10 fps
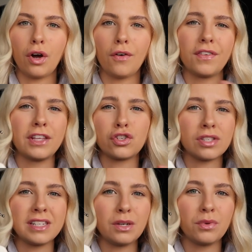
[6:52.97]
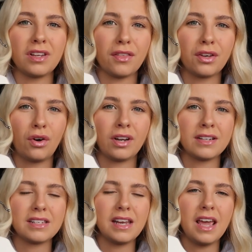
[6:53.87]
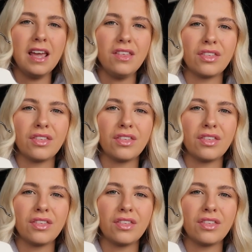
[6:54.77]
it off and then just did it with nothing on underneath.